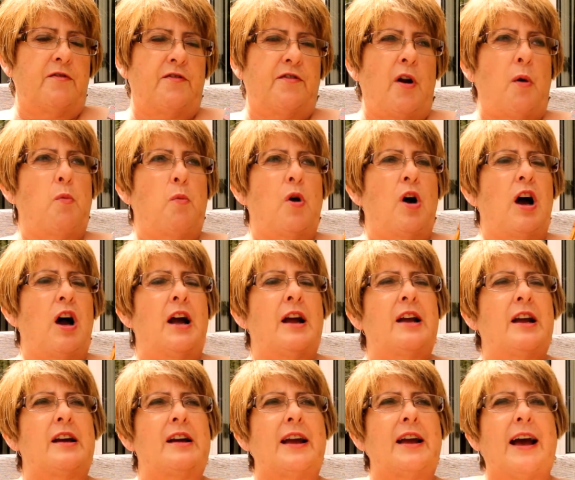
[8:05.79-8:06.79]
from what I
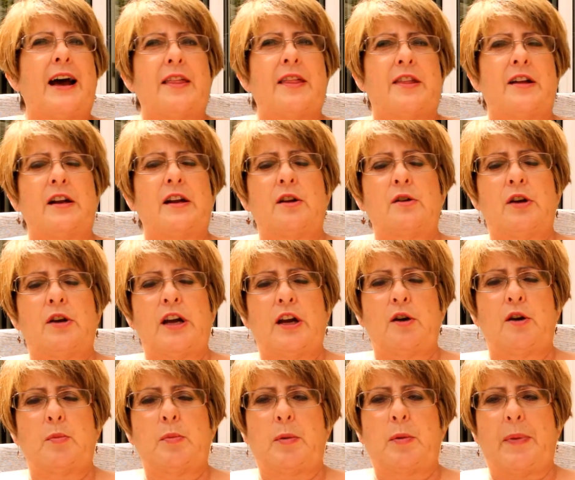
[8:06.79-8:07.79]
can gather,
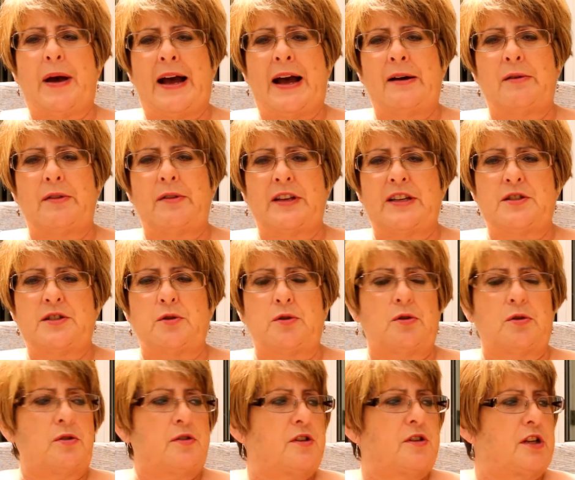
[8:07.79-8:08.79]
looking up about this
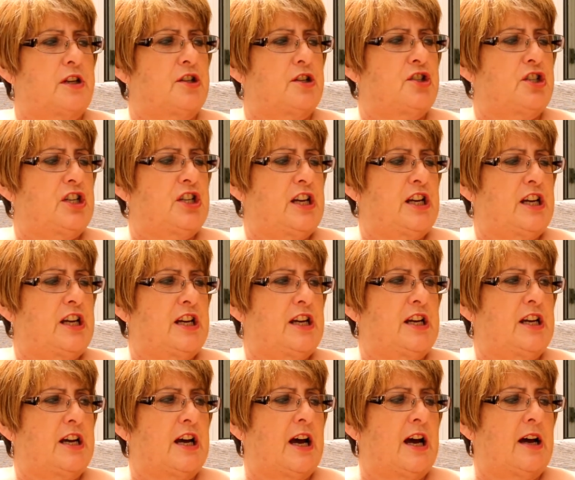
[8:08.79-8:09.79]
author,
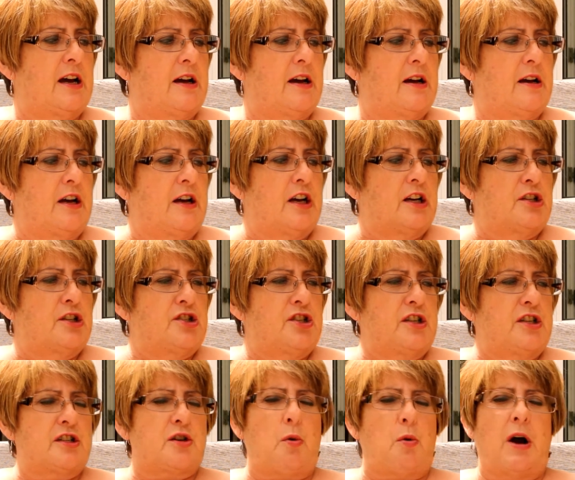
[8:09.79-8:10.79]
she uh,
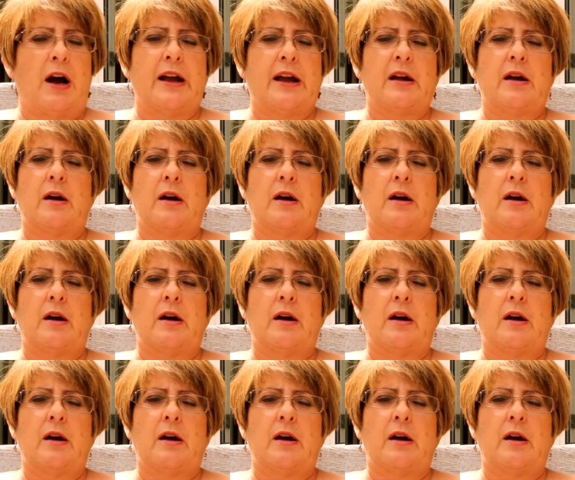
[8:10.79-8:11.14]
she's quite